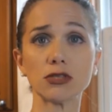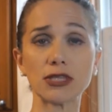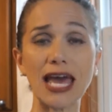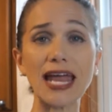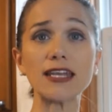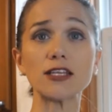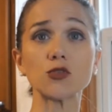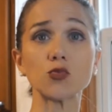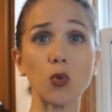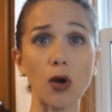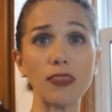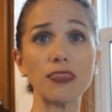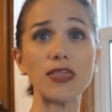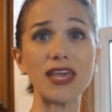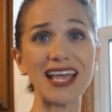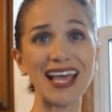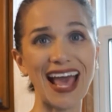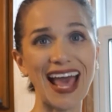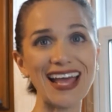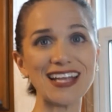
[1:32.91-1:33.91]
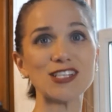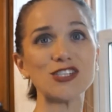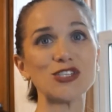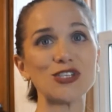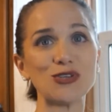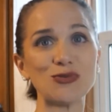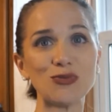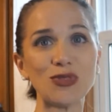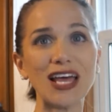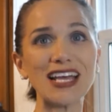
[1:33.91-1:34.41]
That is one thing I
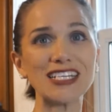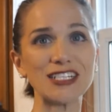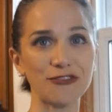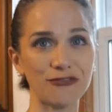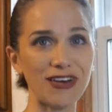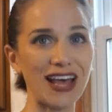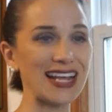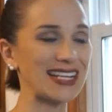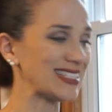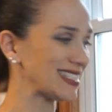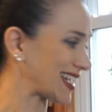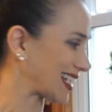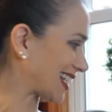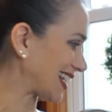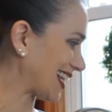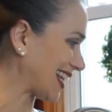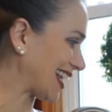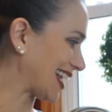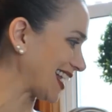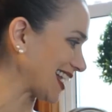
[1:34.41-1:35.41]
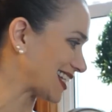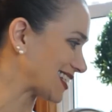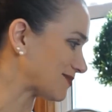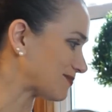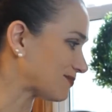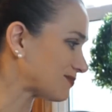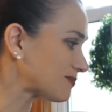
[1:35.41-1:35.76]
do like to find secondhand.